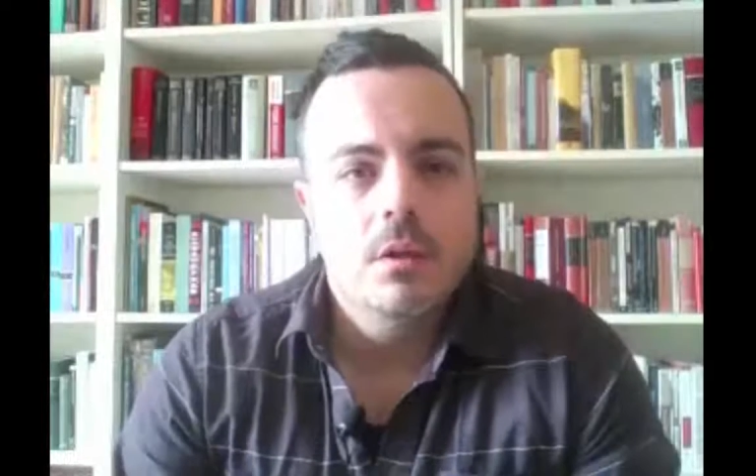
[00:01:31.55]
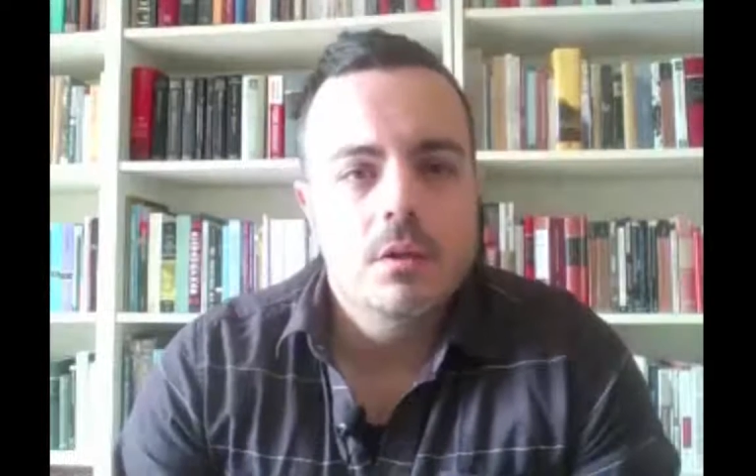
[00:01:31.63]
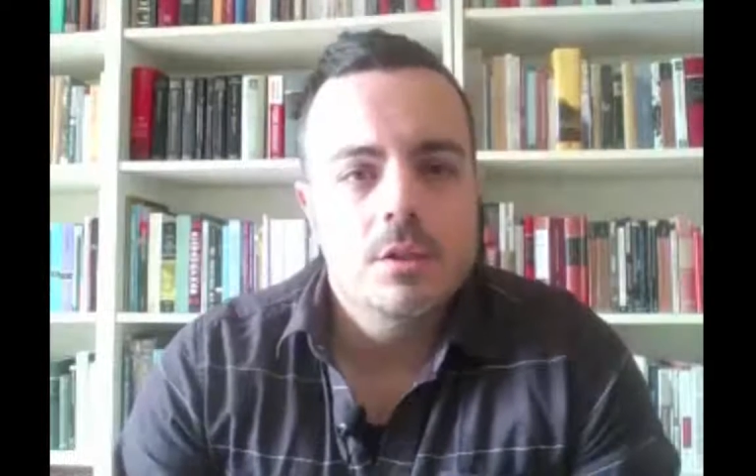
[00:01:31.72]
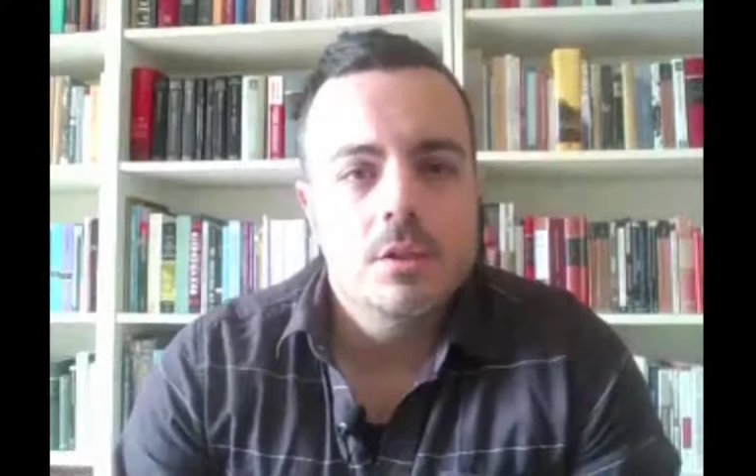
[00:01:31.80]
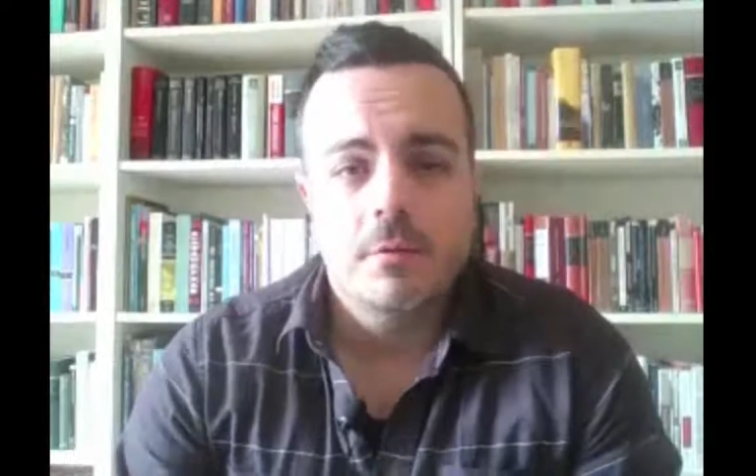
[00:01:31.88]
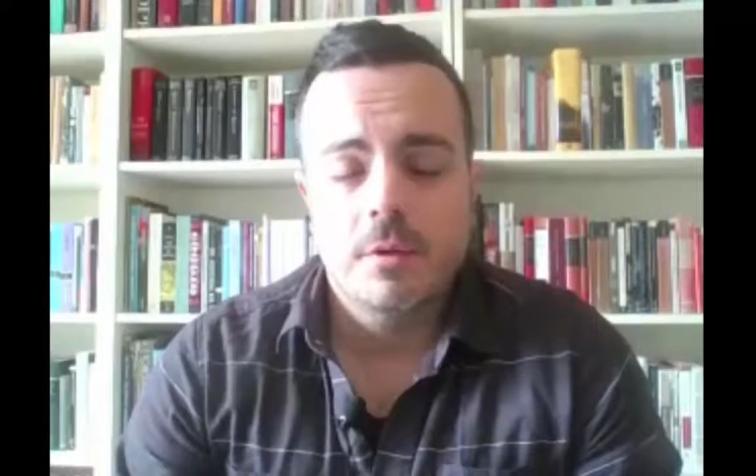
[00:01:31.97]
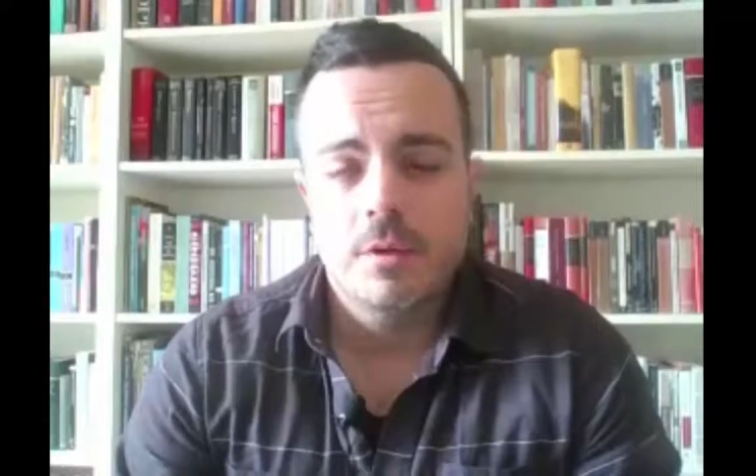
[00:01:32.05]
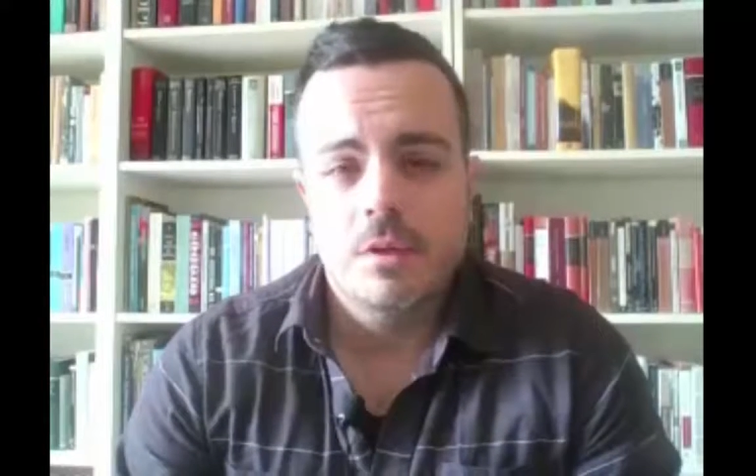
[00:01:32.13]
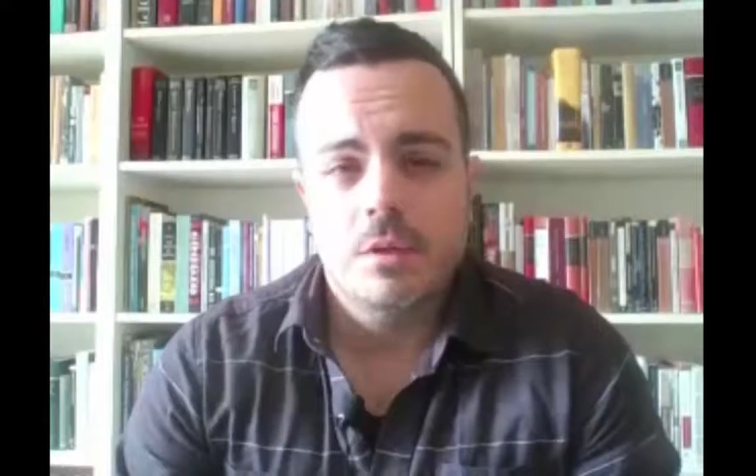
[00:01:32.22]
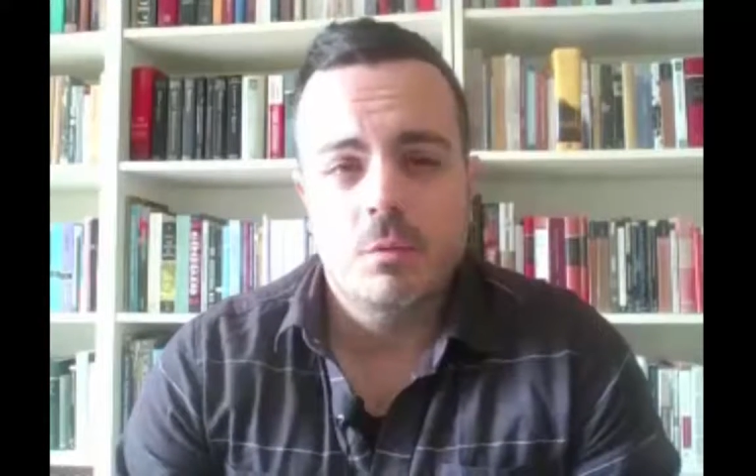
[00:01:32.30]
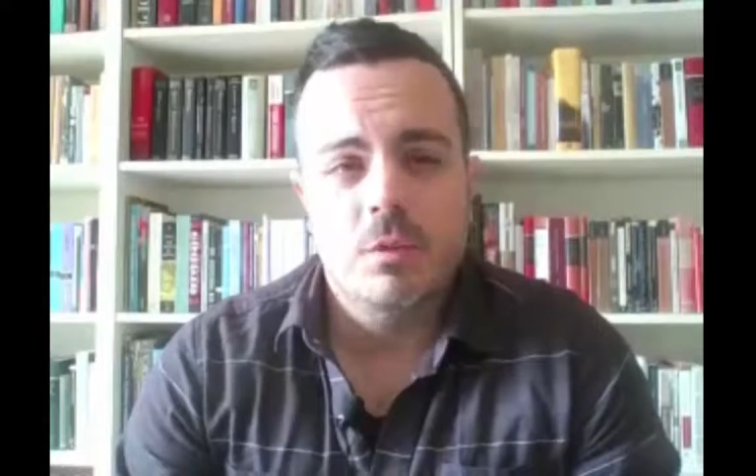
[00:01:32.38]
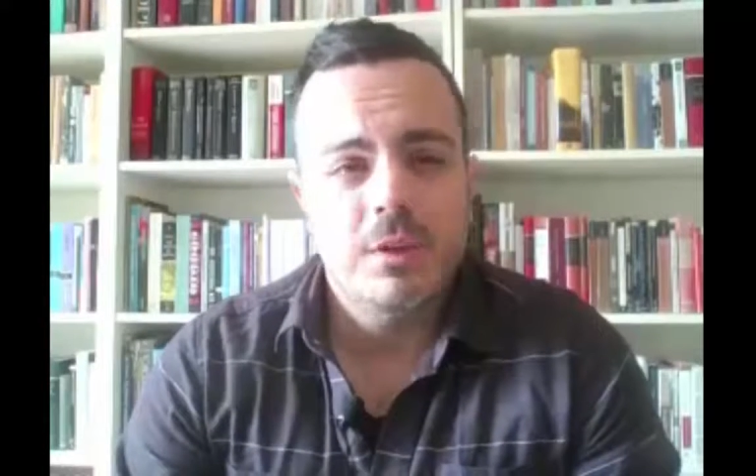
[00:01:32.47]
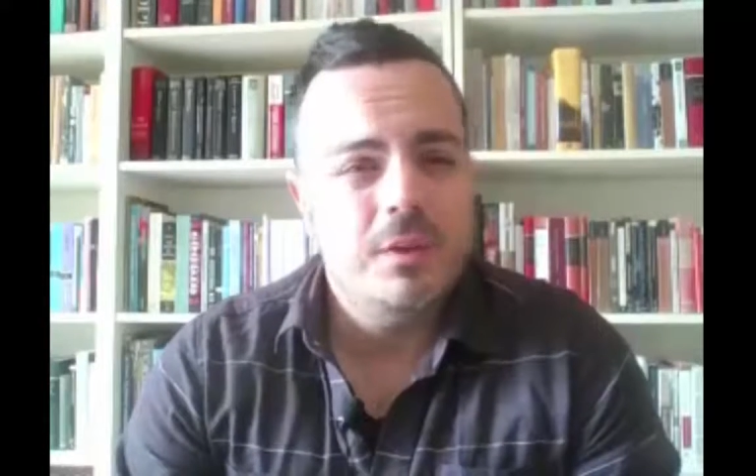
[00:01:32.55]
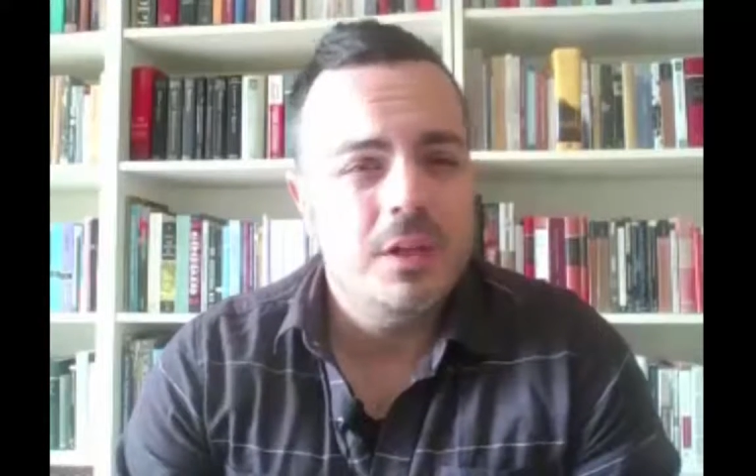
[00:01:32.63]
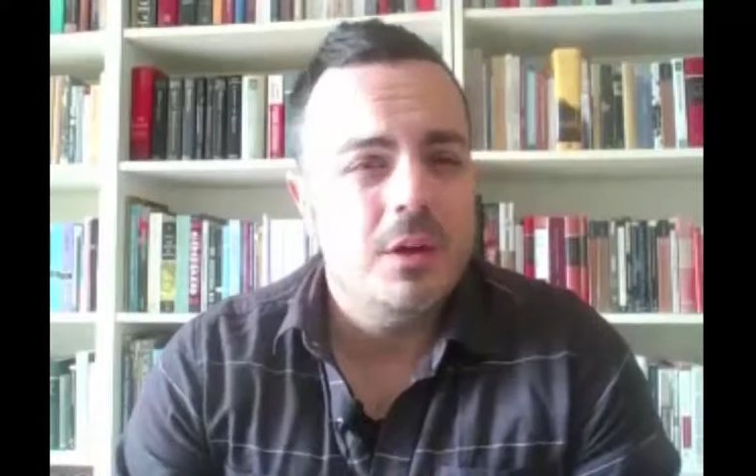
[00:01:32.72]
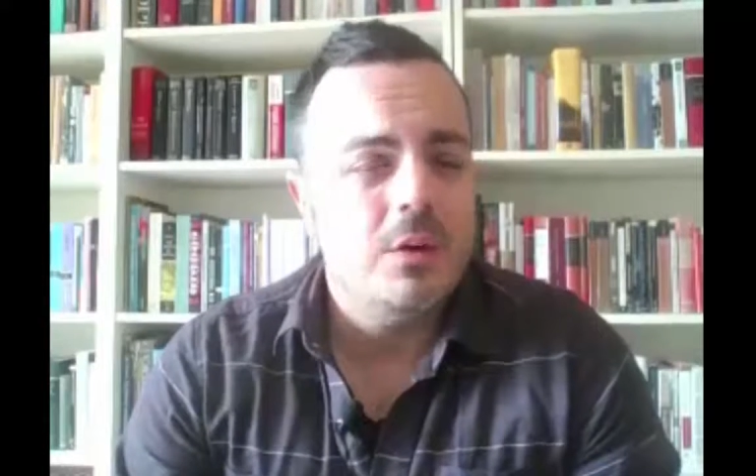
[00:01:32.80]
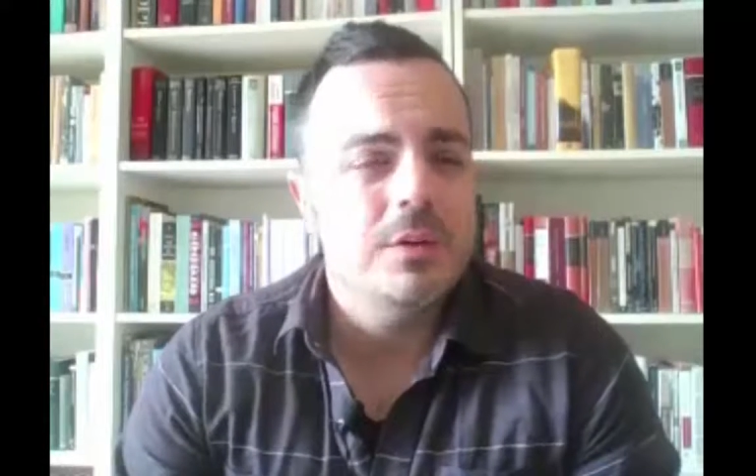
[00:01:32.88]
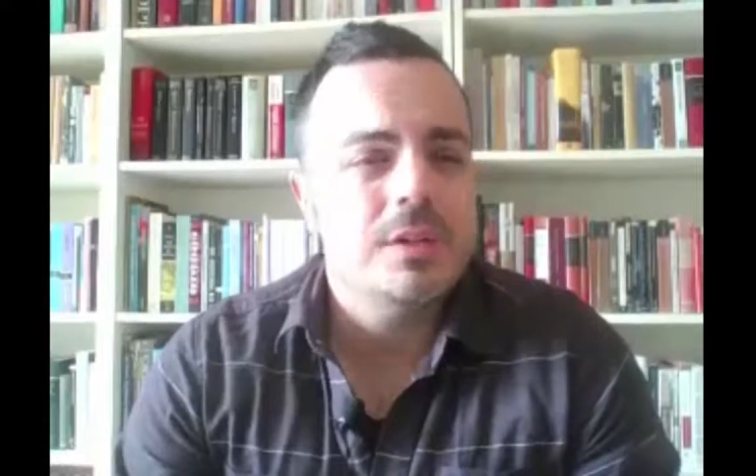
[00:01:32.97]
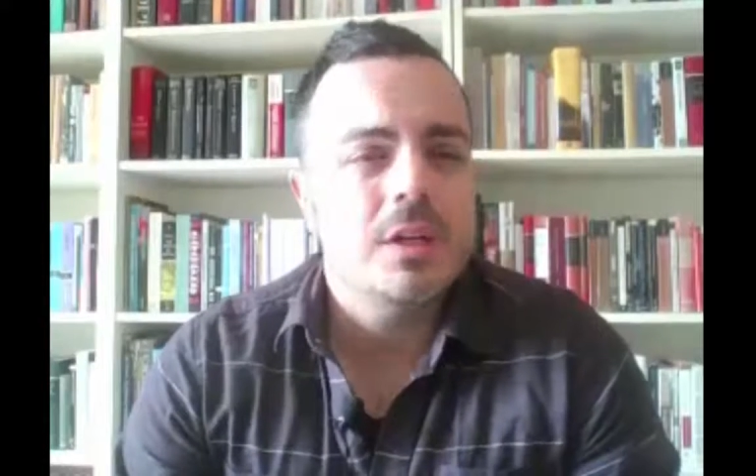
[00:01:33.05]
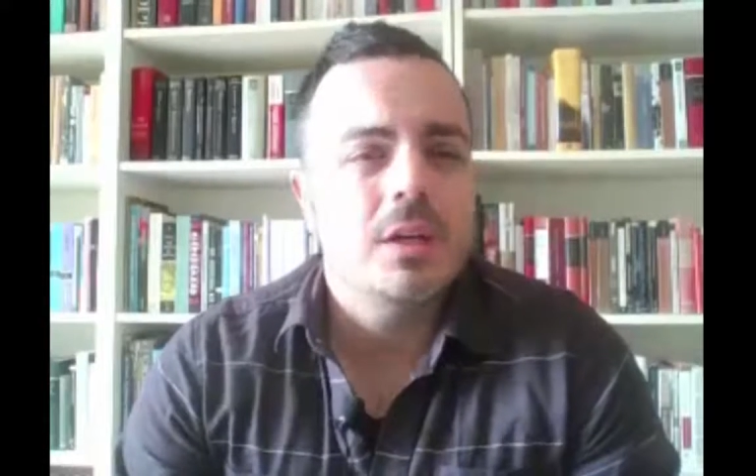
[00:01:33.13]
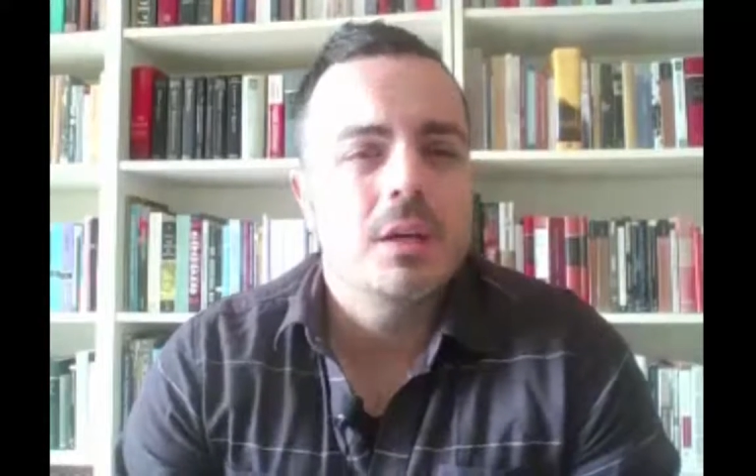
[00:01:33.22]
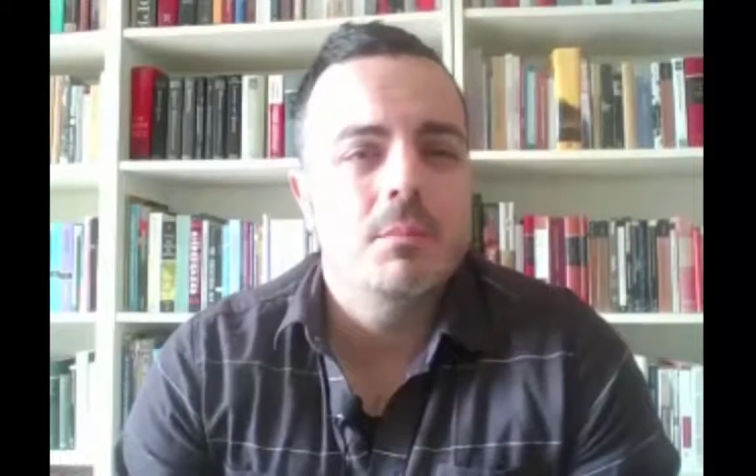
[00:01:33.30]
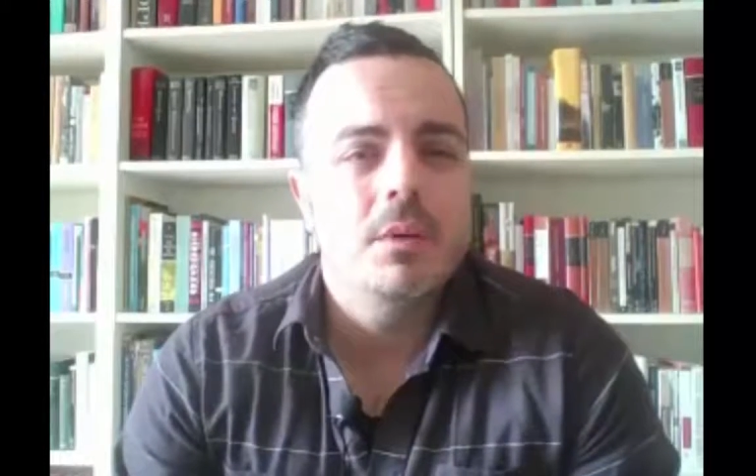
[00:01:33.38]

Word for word: So for instance, one of the all-time